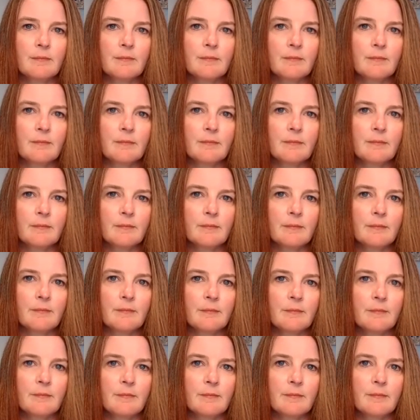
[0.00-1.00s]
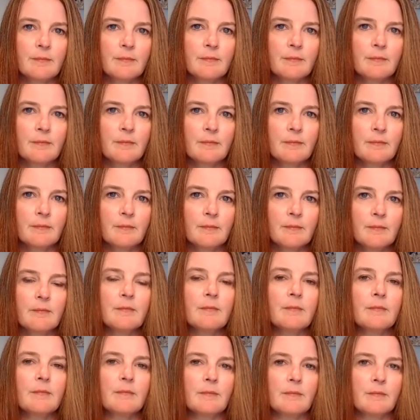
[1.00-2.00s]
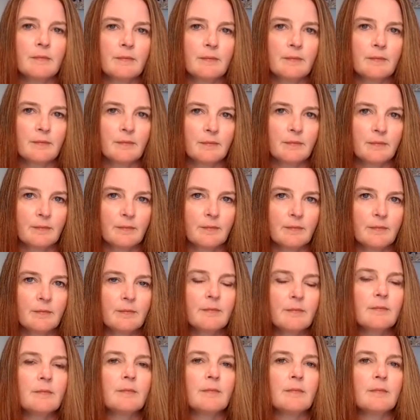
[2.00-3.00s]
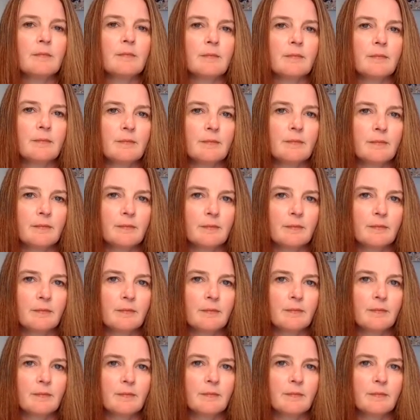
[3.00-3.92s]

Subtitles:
(silent)